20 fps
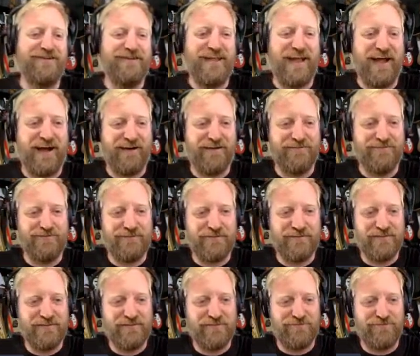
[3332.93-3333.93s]
have
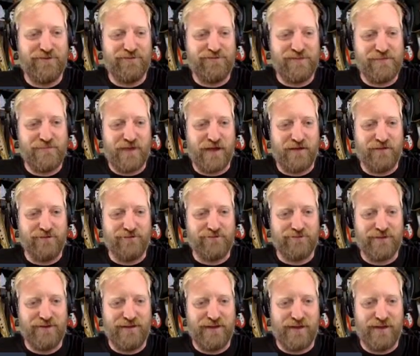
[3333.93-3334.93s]
50
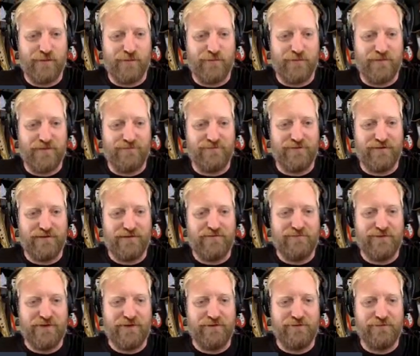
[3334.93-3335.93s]
pedals right now
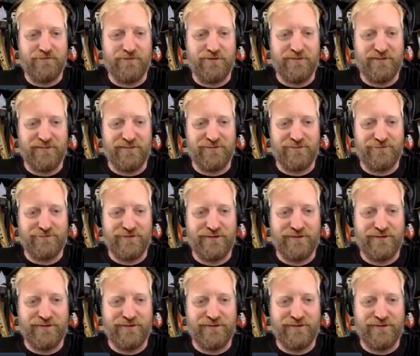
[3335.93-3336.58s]
if I was building this